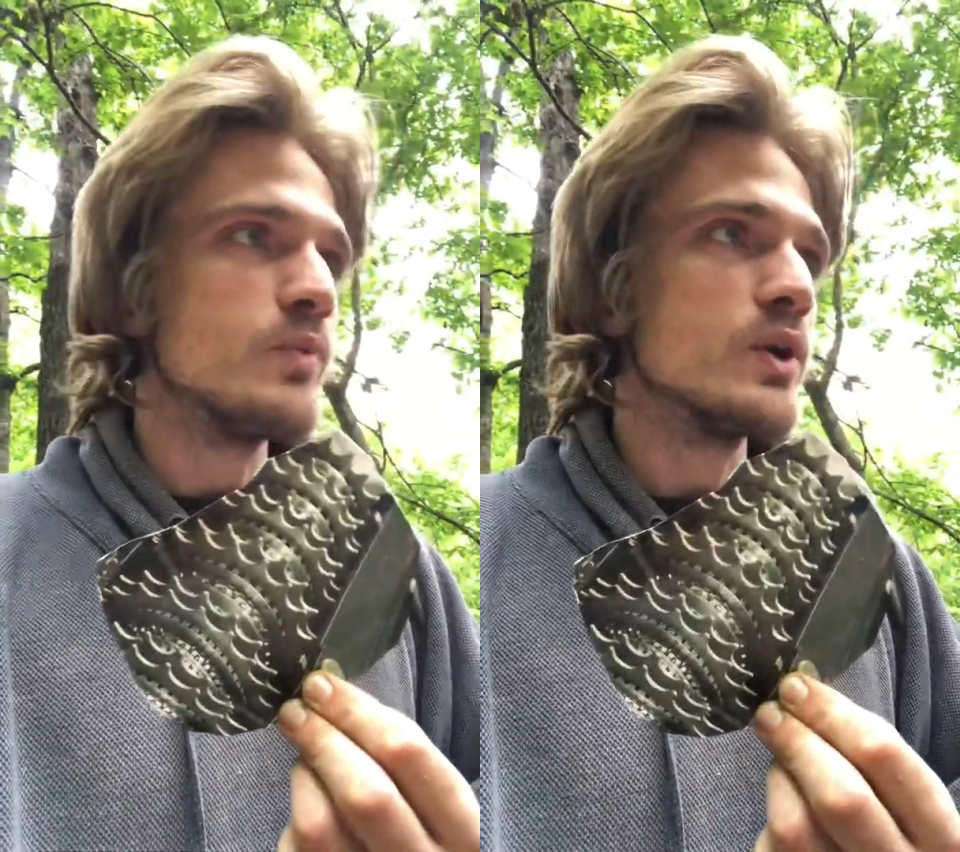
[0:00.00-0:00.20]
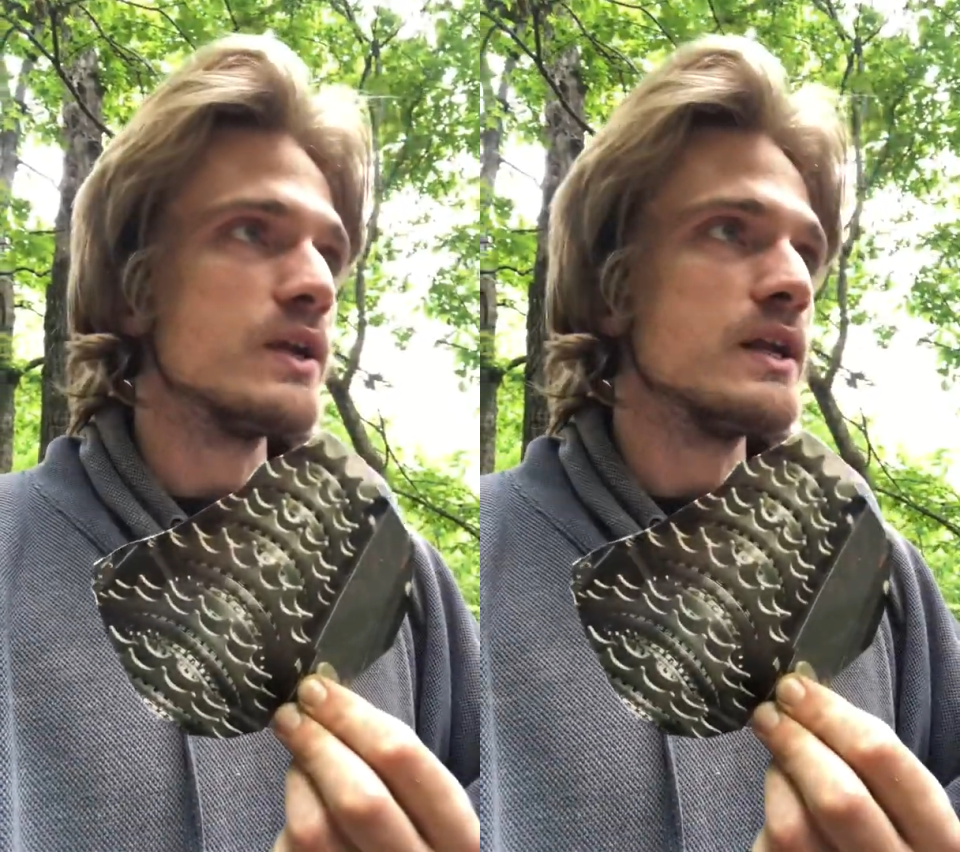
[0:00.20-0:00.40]

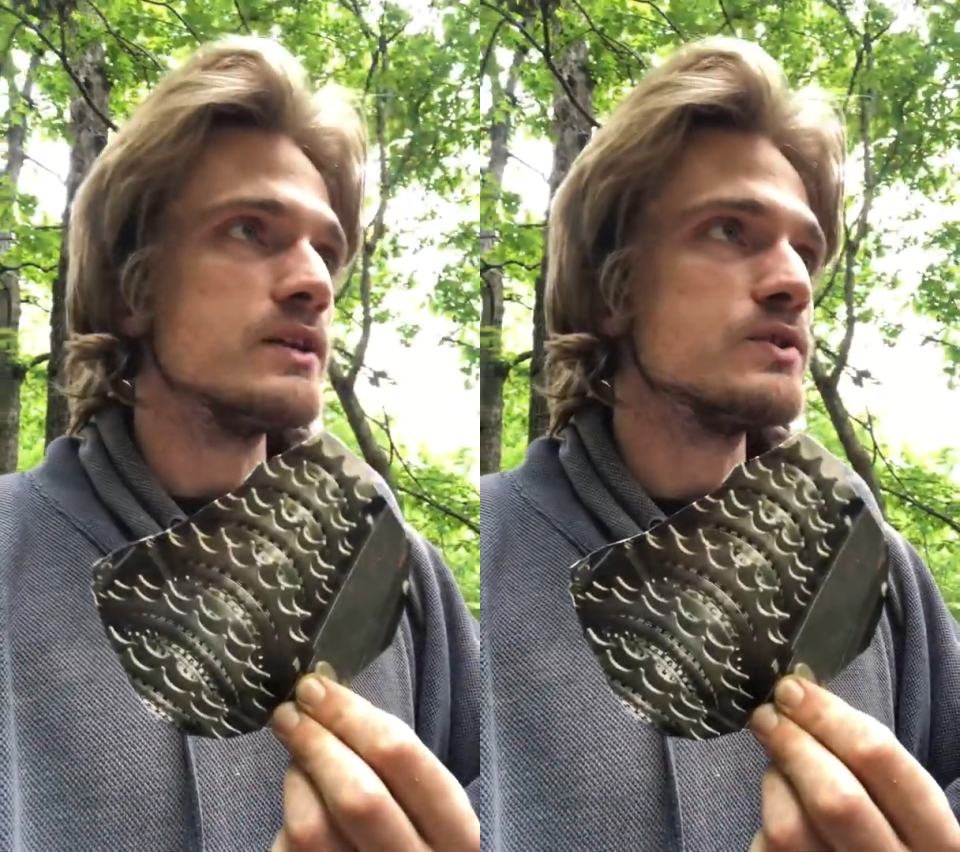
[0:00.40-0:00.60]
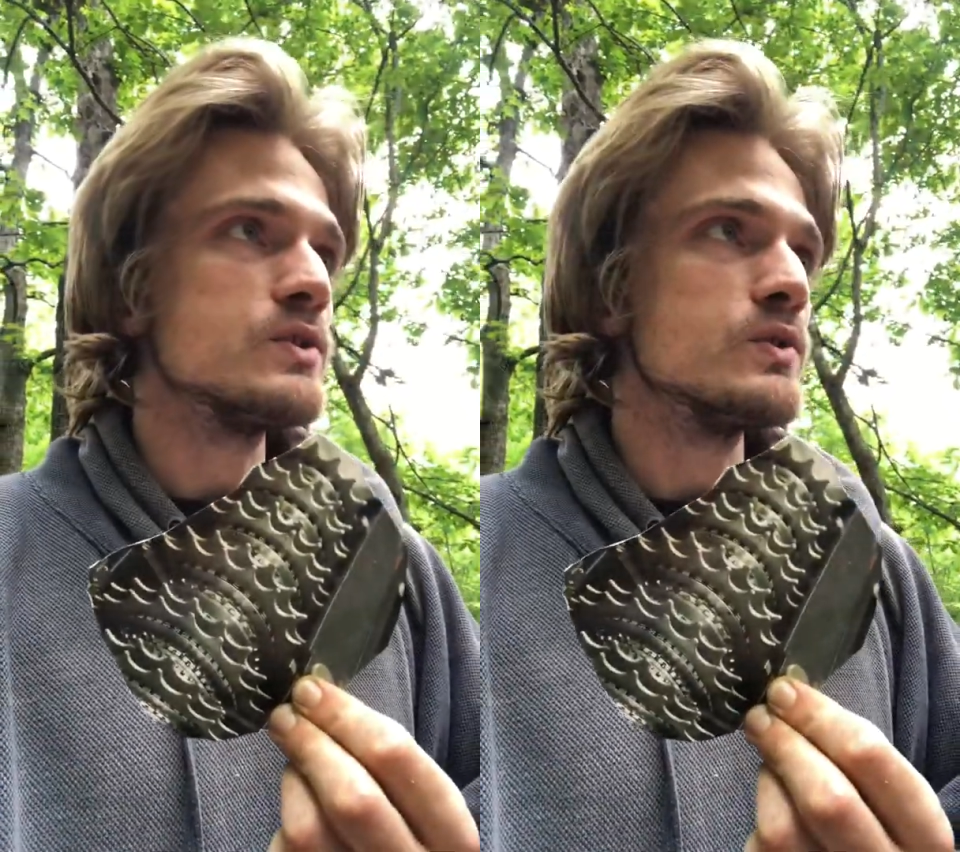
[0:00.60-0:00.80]
put it
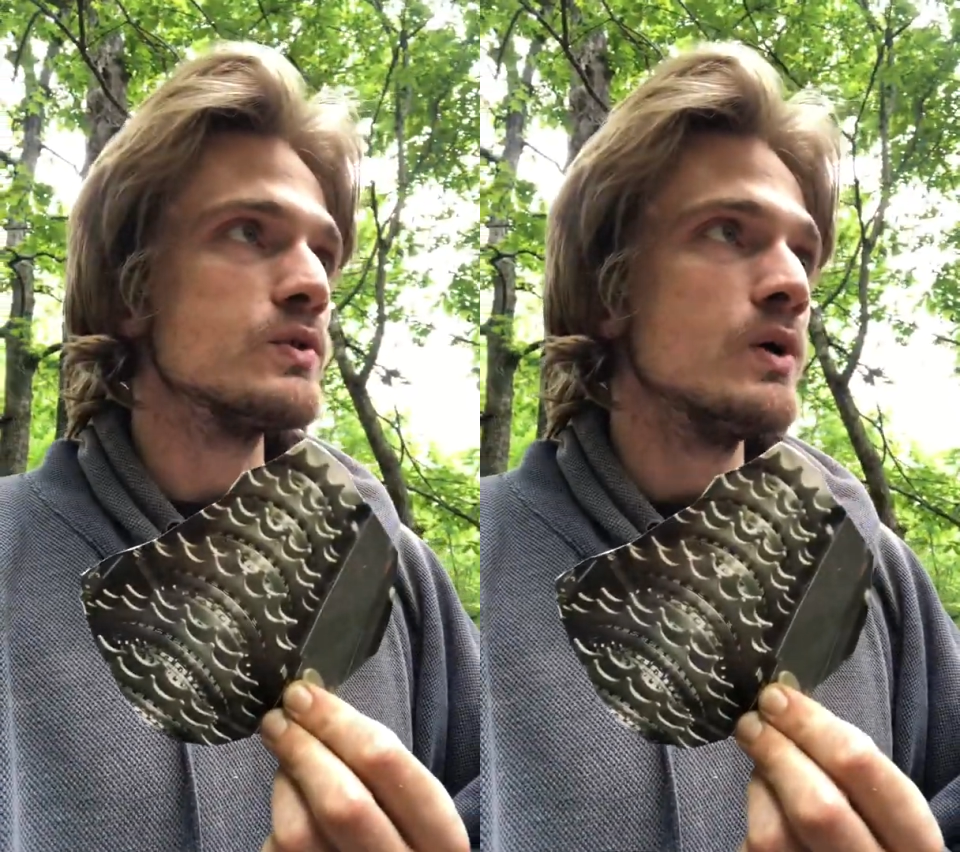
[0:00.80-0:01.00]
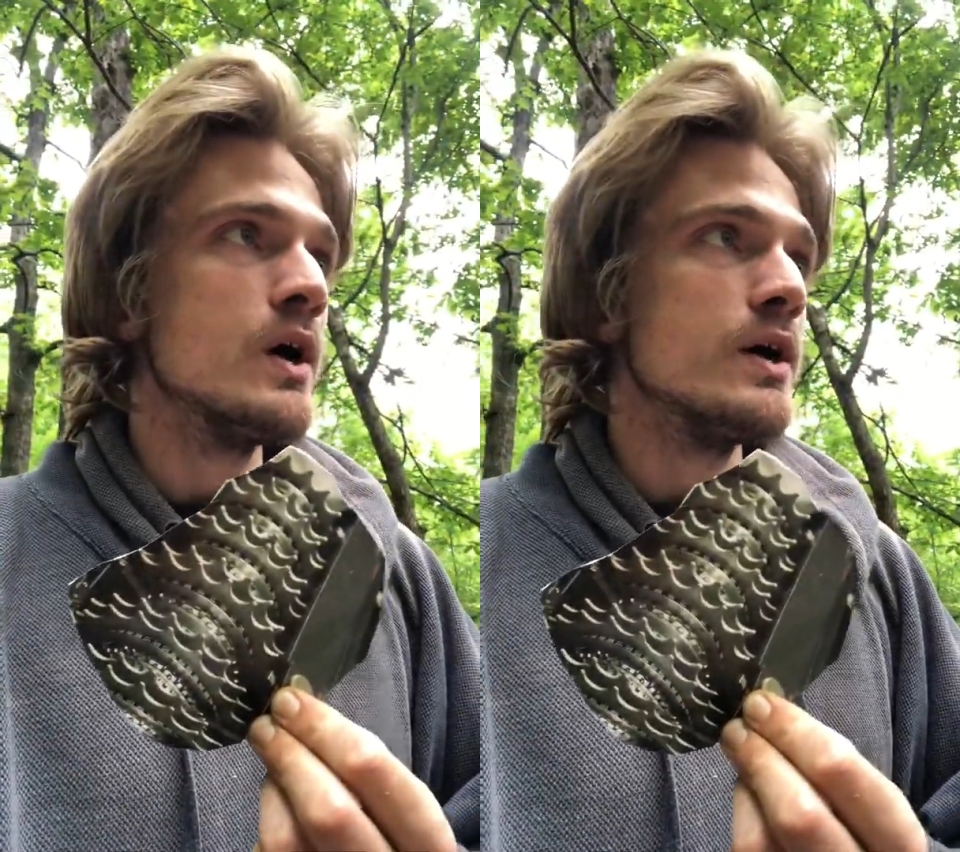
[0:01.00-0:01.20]

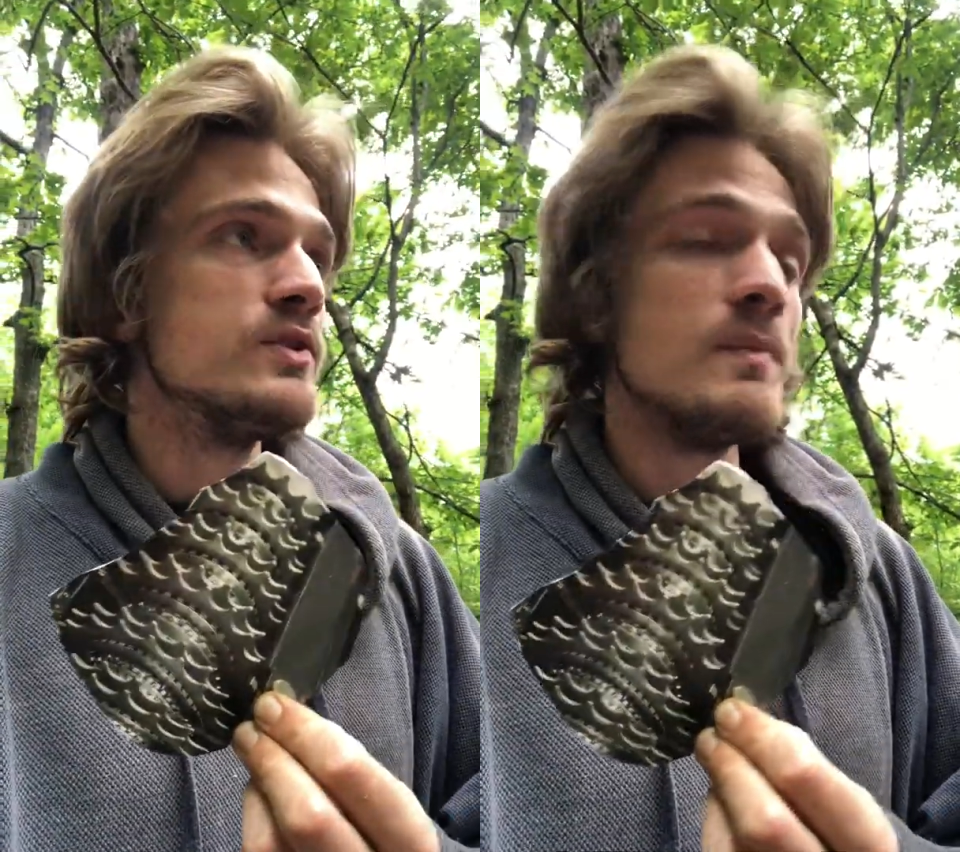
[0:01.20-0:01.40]
into the